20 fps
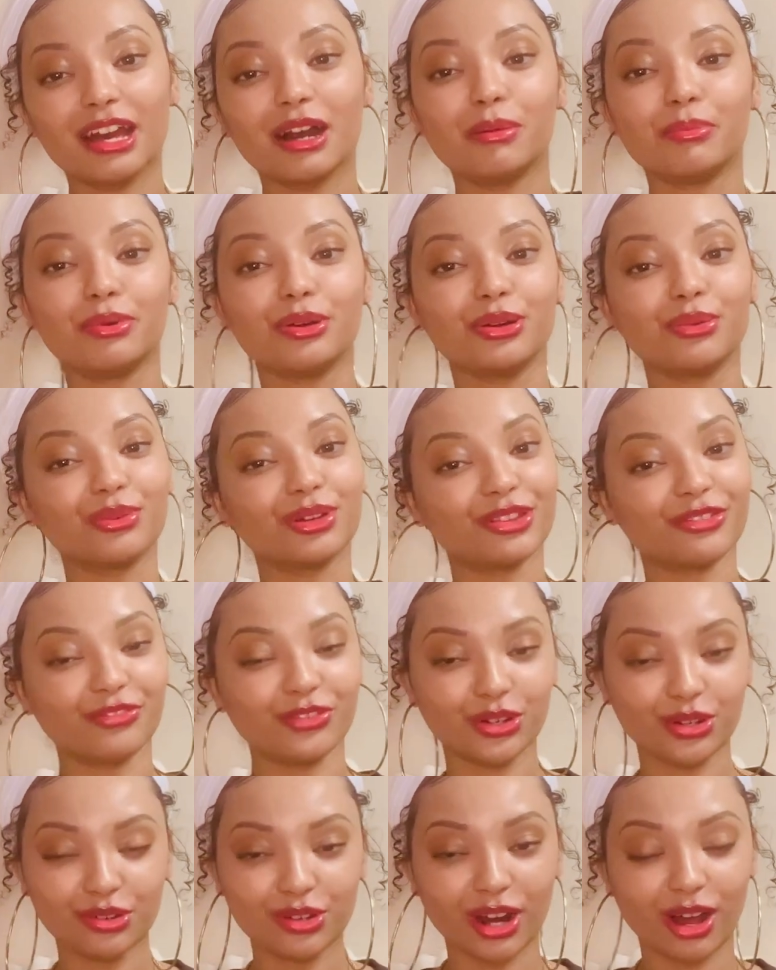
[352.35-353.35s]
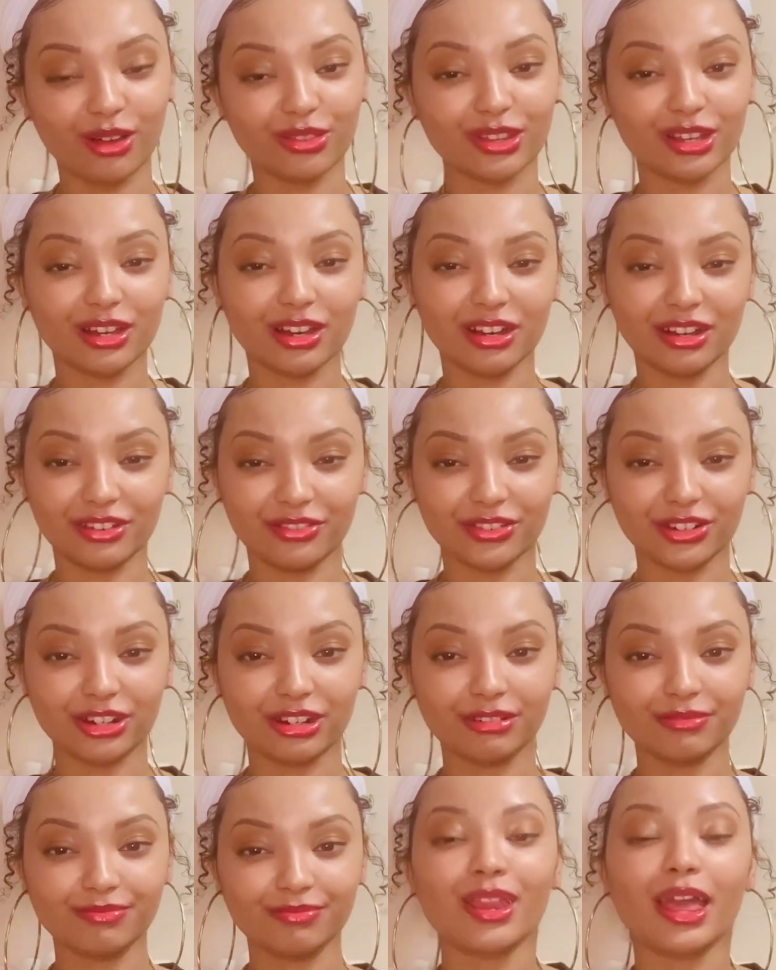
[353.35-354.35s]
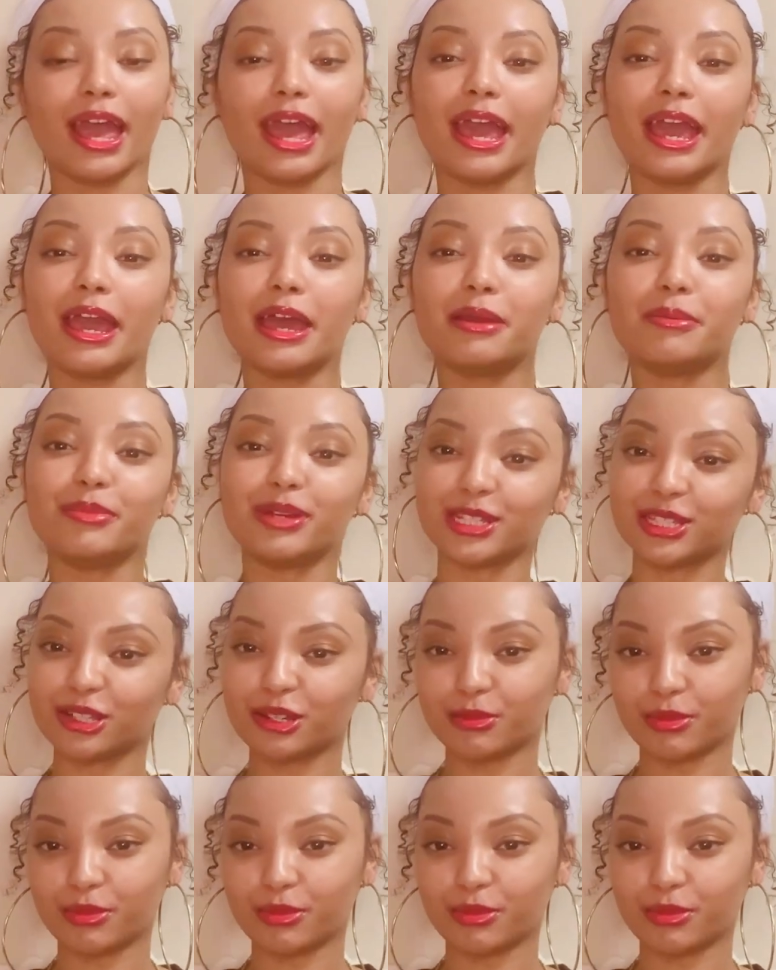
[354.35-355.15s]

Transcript: a book with food on the cover, and Mr.